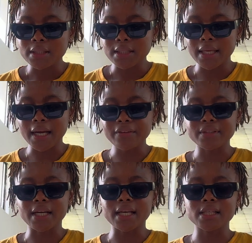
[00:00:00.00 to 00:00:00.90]
They have
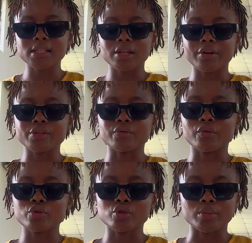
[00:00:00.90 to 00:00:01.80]
the highest clearance of
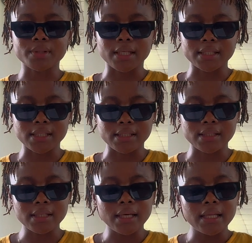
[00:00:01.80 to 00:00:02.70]
all
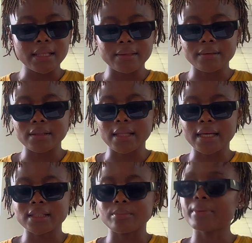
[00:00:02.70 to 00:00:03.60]
substances. They are
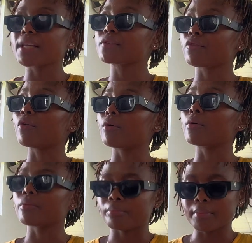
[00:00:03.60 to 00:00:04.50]
the best
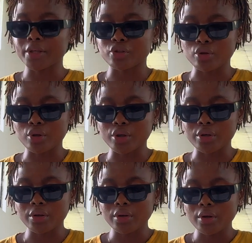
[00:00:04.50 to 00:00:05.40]
for measure.